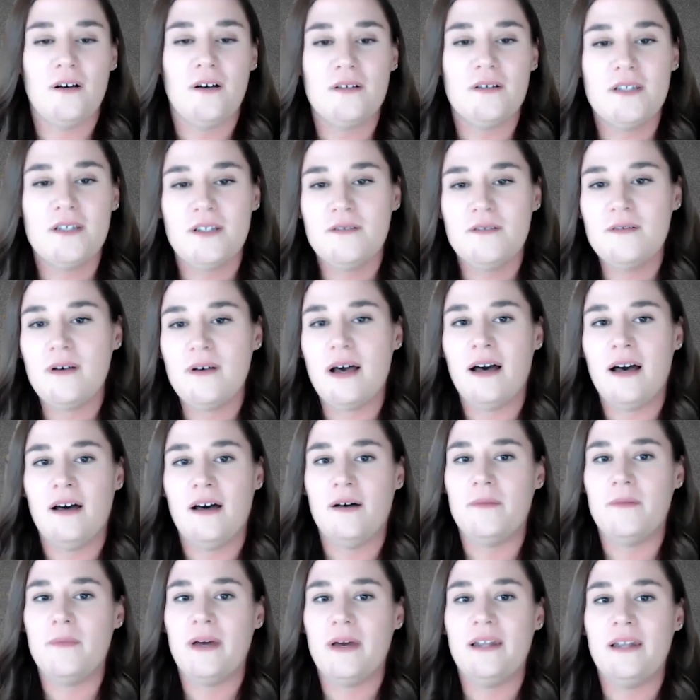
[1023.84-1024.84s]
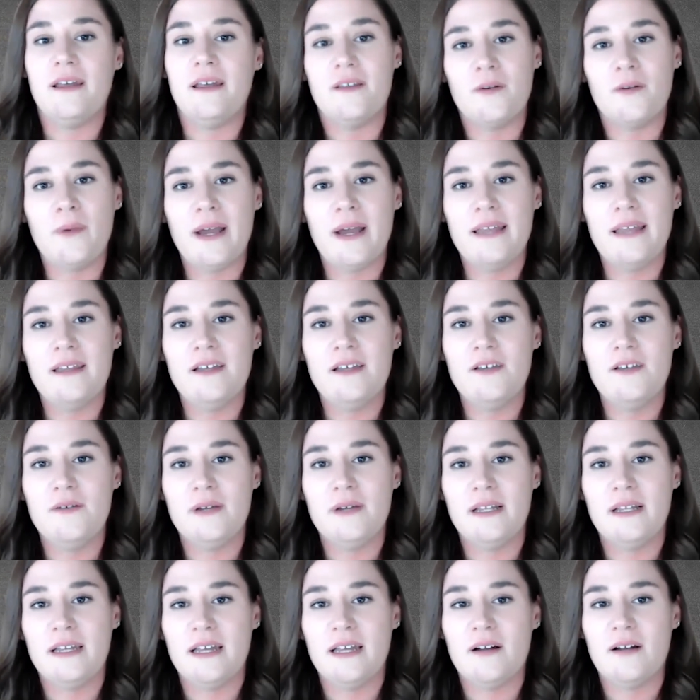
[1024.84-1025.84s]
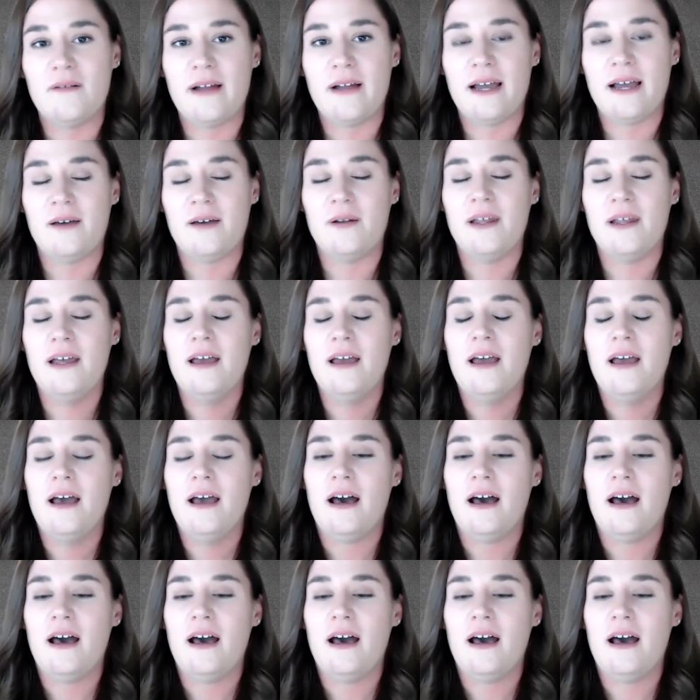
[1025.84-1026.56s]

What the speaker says: There's also another way that you can get around,